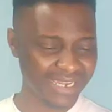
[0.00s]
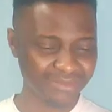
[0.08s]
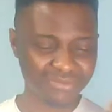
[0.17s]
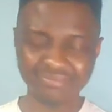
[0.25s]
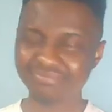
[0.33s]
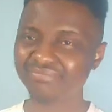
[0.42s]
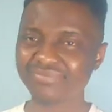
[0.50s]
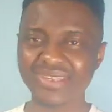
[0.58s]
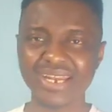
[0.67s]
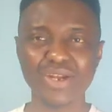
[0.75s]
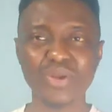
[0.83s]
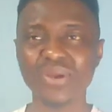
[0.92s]
And
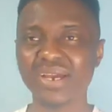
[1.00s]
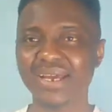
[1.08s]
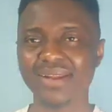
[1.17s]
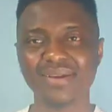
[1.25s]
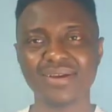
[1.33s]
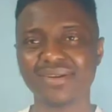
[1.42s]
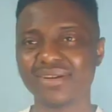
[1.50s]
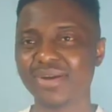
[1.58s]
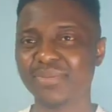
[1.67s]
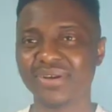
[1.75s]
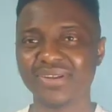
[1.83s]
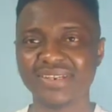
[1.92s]
look at,
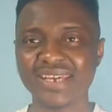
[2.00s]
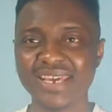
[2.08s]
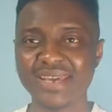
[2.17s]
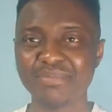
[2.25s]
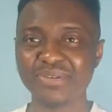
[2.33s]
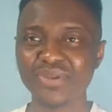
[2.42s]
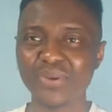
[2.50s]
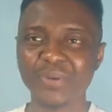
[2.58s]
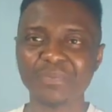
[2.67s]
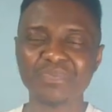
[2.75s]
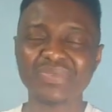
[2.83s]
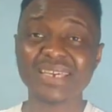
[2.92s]
come on.
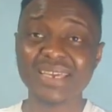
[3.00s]
So,